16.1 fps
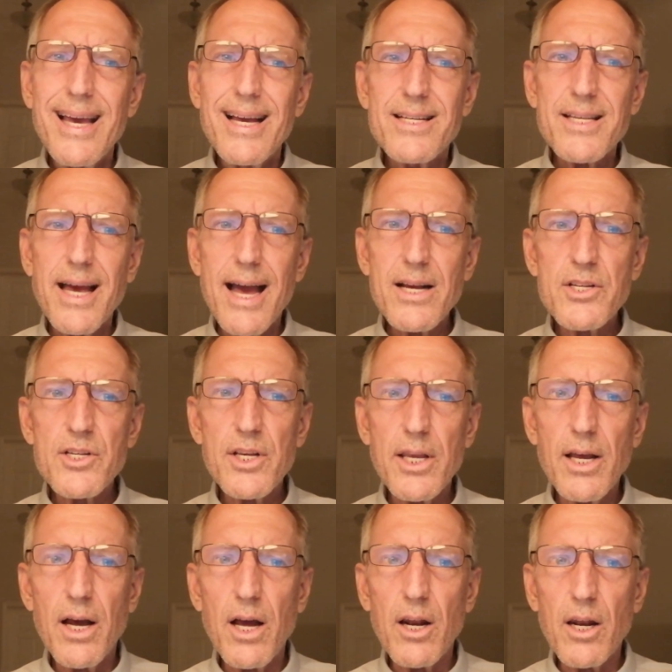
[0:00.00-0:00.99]
It's
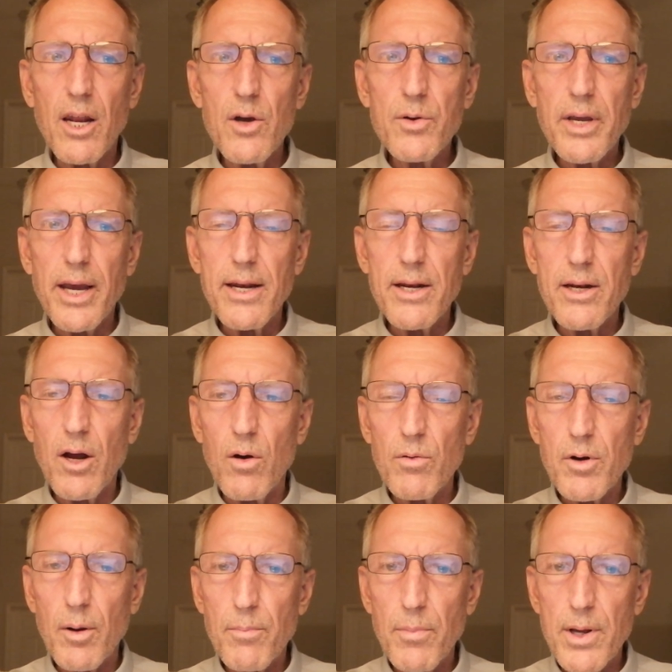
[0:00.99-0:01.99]
actually located
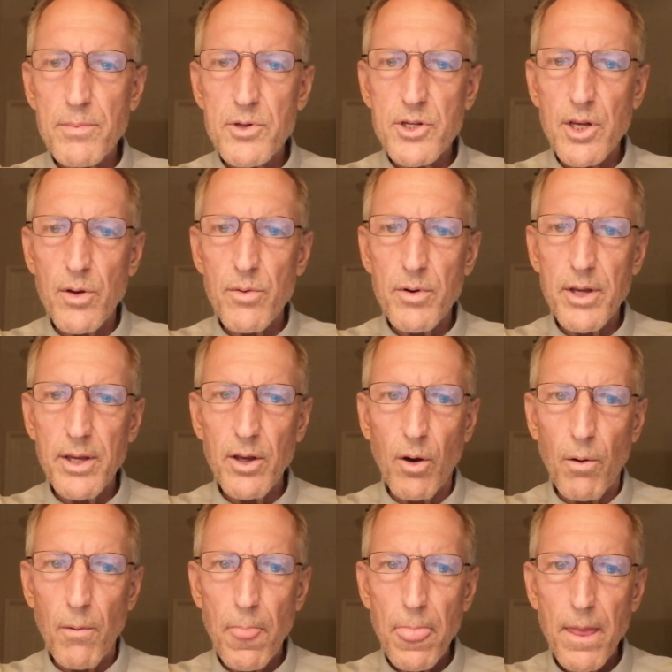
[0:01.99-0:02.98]
on Brimstone
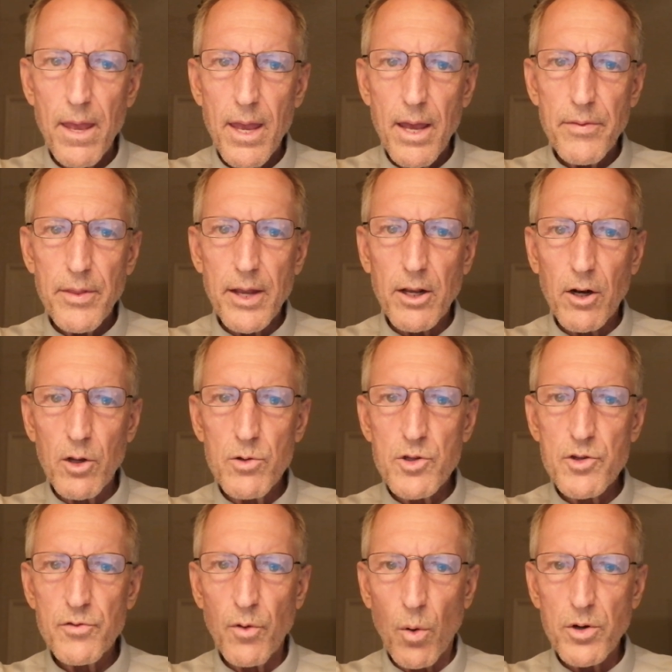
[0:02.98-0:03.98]
Hill that
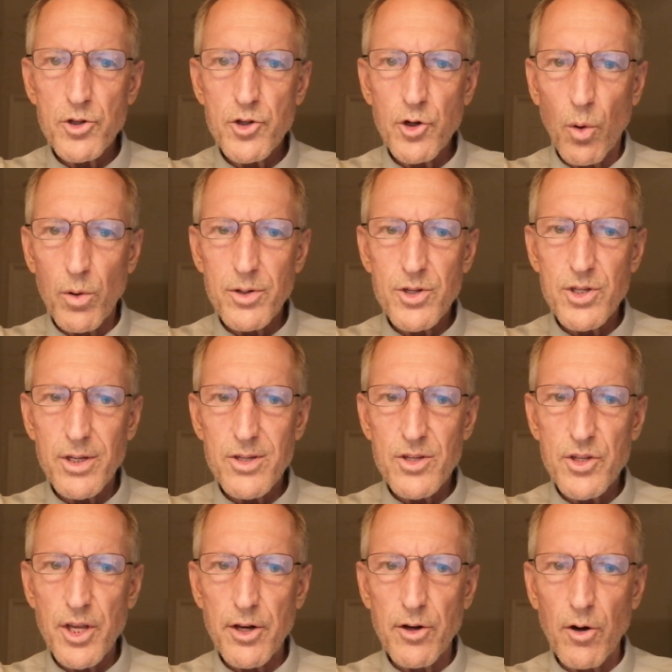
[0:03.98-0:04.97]
includes Fort George
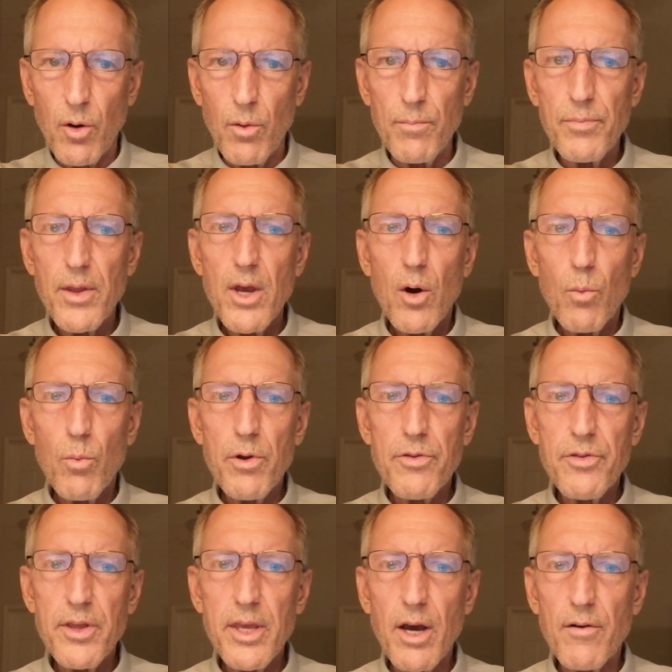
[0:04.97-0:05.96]
Citadel
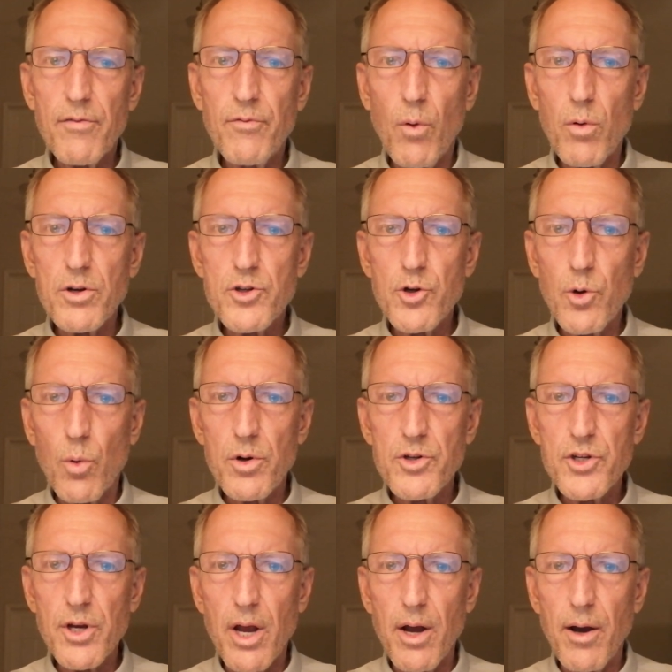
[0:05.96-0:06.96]
with the Fort
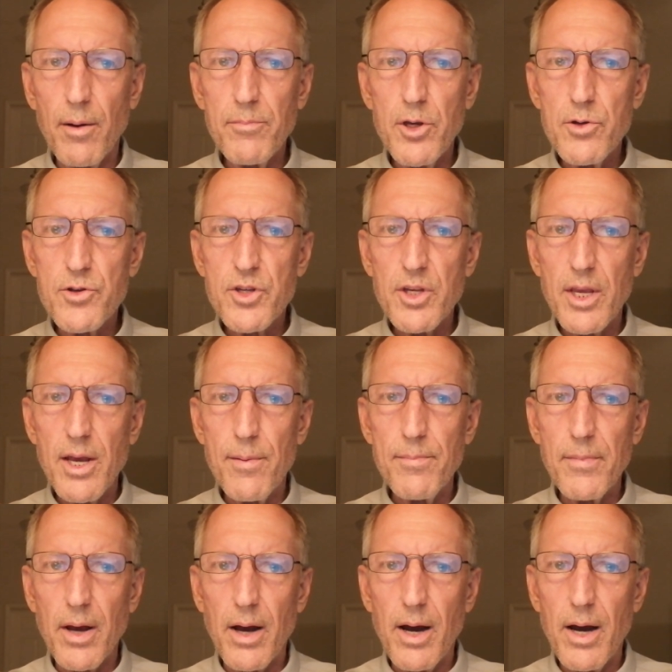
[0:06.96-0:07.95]
George
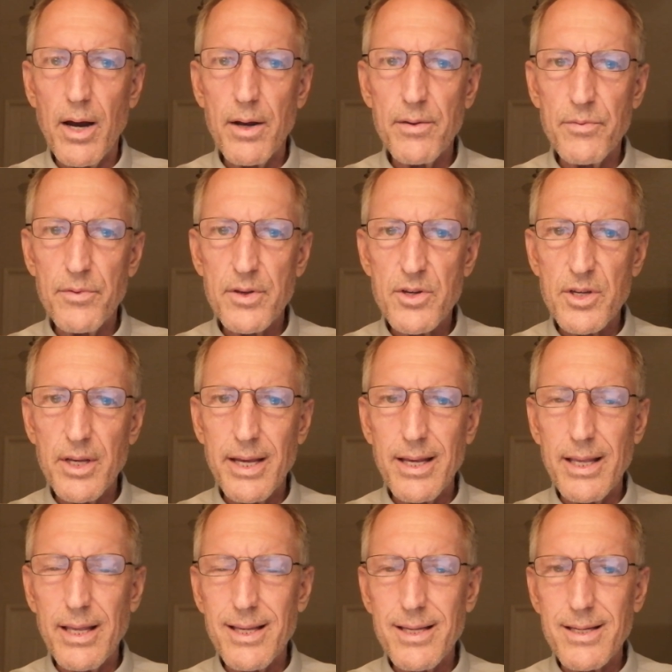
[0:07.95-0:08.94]
Museum,
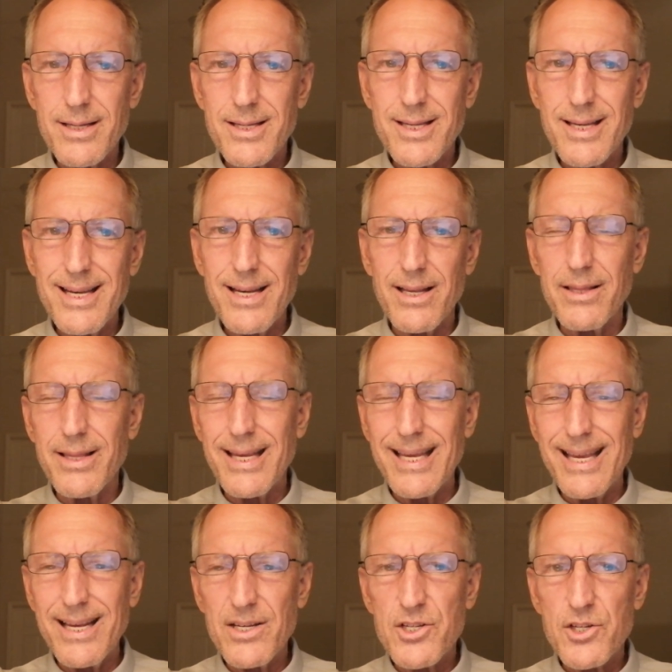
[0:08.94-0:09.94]

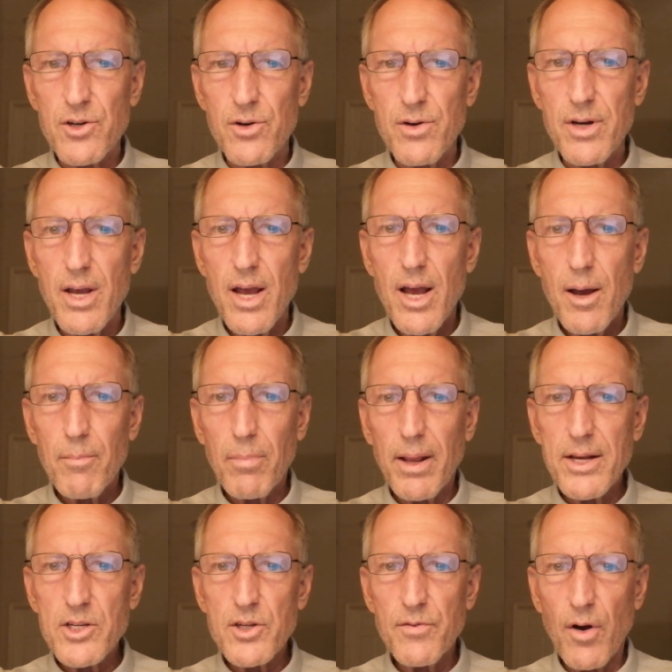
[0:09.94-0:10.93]
the Eastern
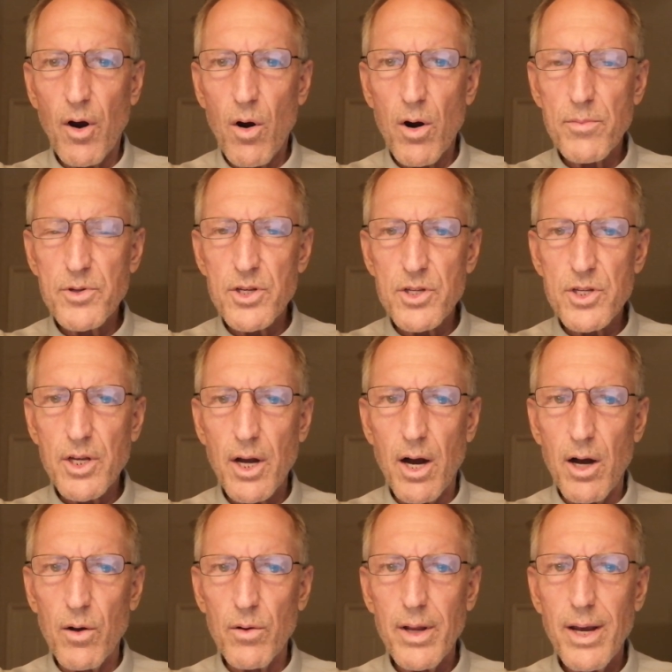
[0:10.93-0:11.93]
Place of Arms it's
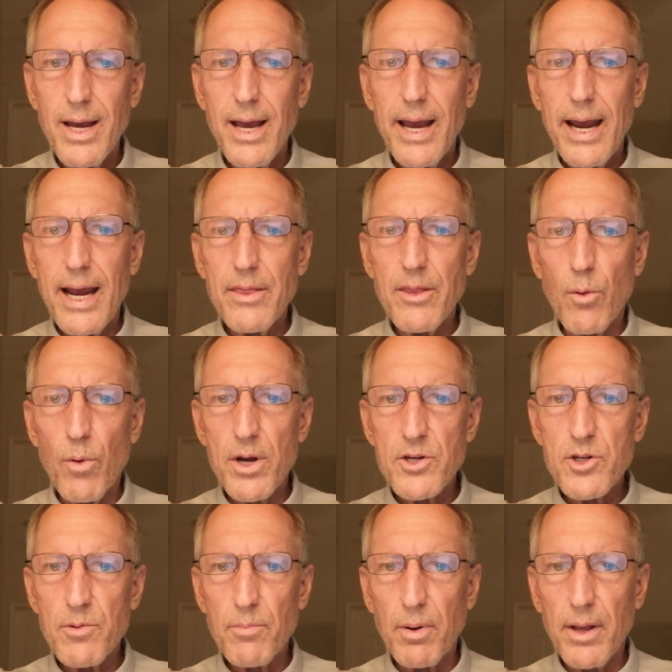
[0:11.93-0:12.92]
called, and the
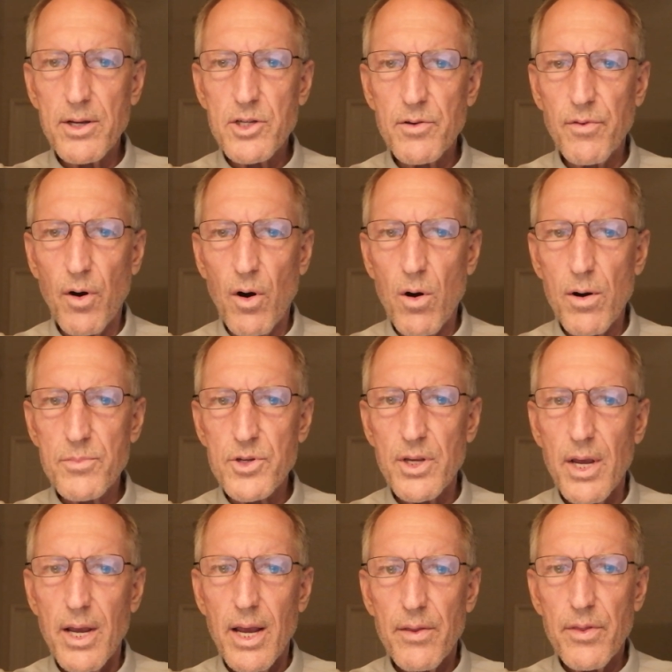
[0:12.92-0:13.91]
Western Place of
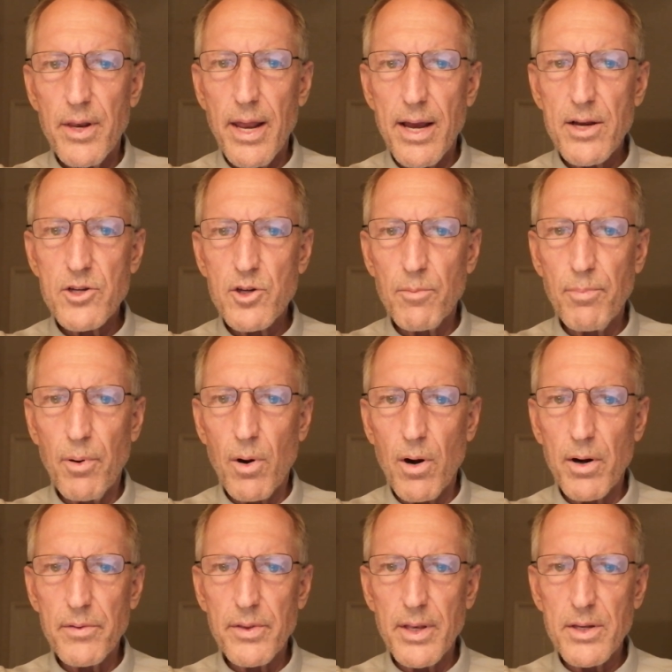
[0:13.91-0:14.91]
Arms. The national
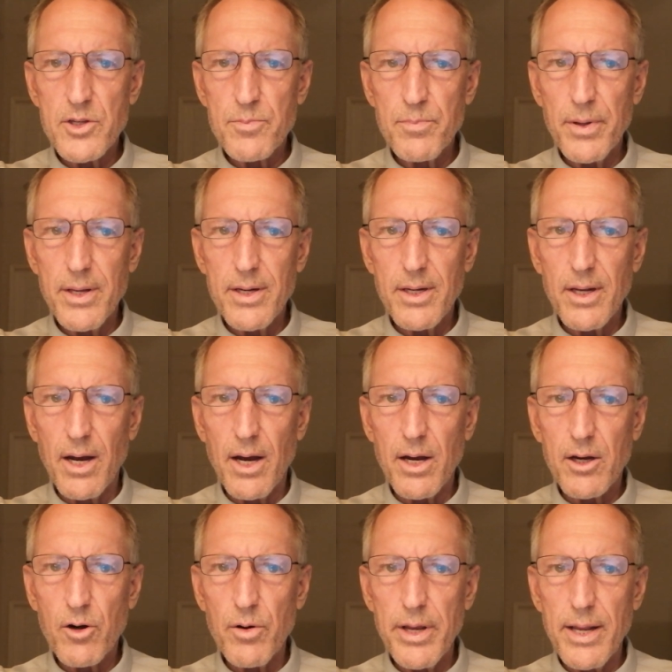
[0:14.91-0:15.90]
park that has been
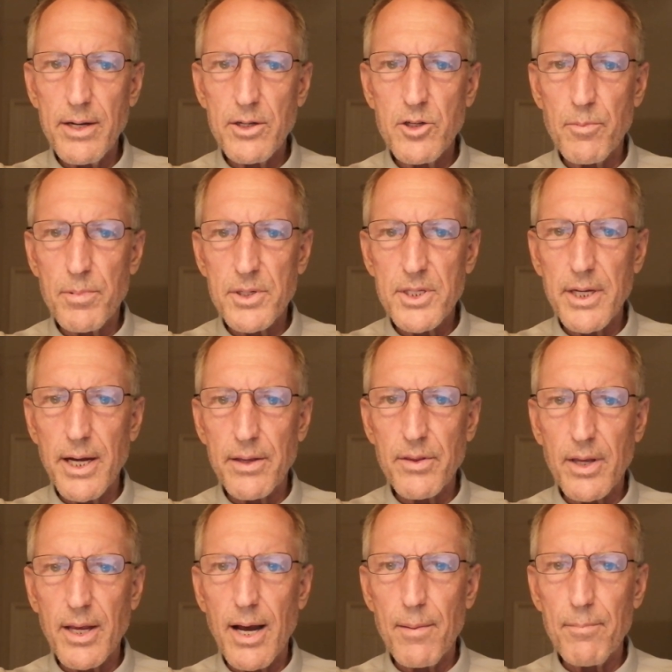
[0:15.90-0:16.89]
created to protect
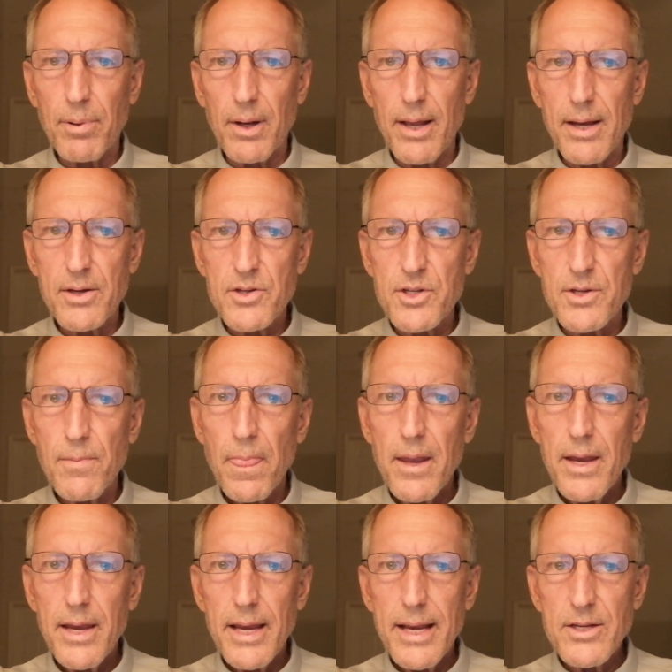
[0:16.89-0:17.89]
the complex
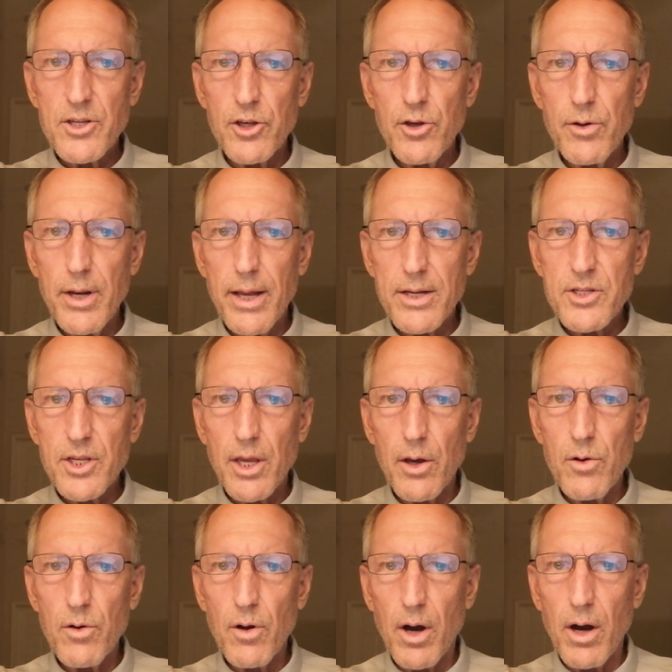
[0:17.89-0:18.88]
is a
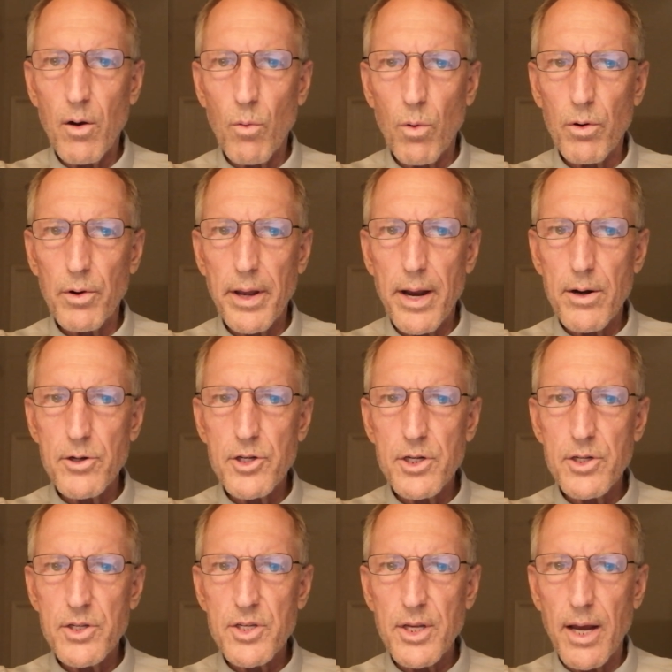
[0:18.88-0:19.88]
UNESCO World
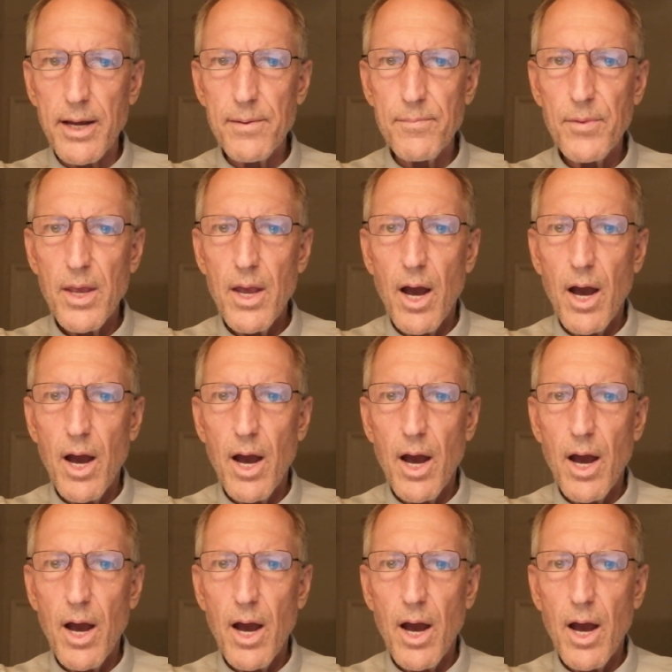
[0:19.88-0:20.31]
Heritage Site.